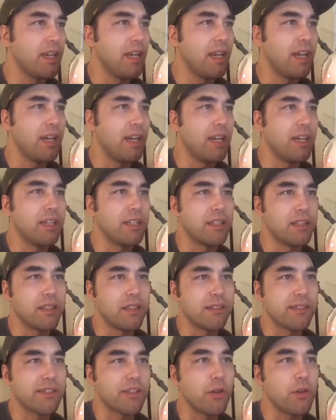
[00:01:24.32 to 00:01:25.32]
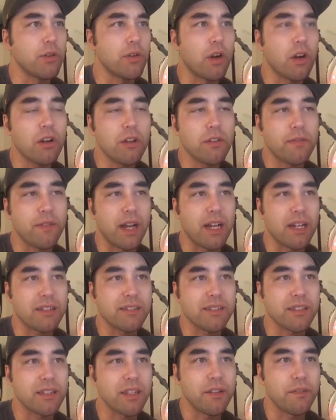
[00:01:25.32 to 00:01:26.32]
and the stone artifacts
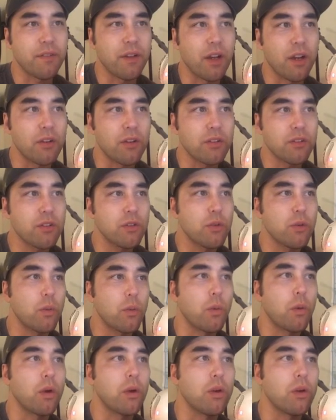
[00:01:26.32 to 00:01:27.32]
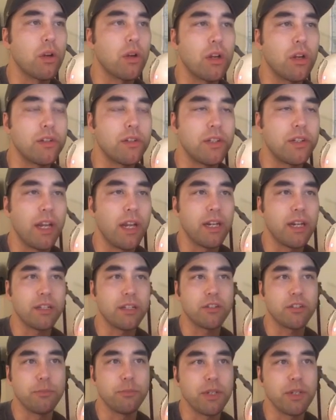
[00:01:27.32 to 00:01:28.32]
that they found were uh, dating
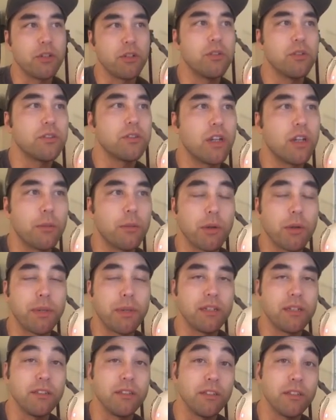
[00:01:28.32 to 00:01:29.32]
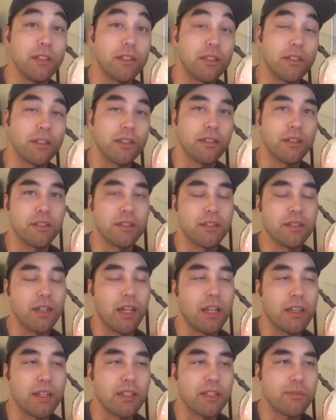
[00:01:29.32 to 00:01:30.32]
to middle to upper Paleolithic.
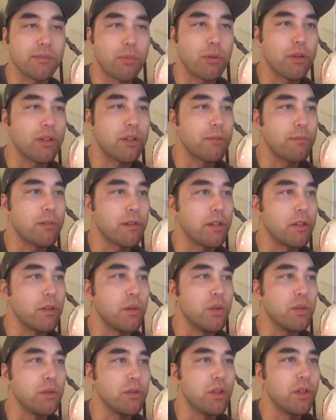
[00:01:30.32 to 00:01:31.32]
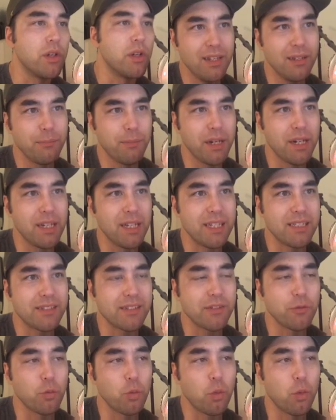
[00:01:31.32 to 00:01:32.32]
Again, that's pretty pretty old, but
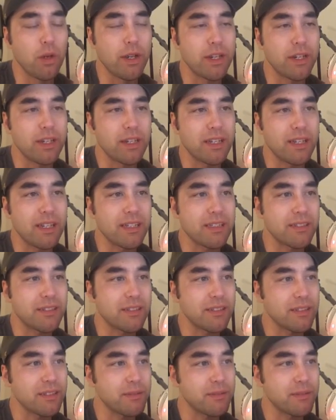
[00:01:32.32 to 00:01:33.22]
it's it, it gets